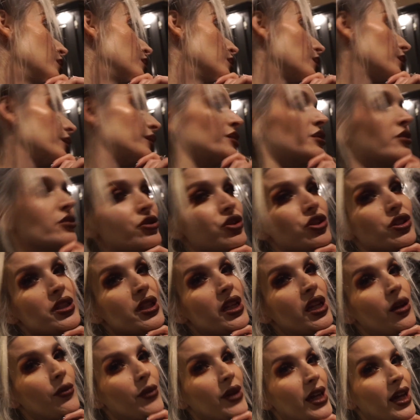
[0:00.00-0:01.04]
All right, so I was just sitting on
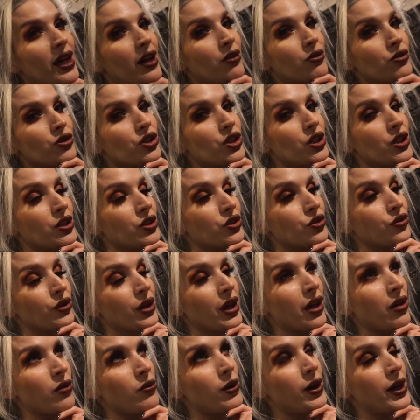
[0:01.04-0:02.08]
my couch, drinking
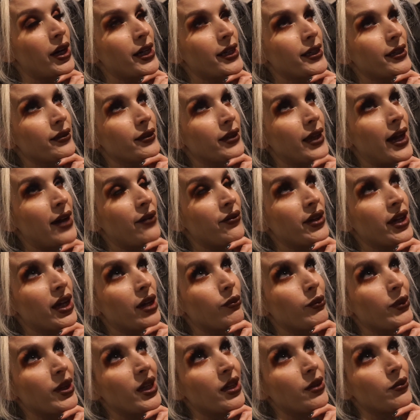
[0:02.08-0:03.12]
wine and laughing at
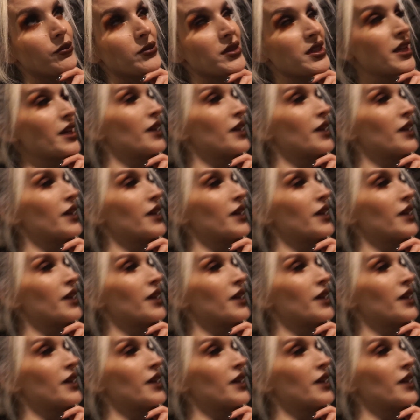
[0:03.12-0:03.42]
memes.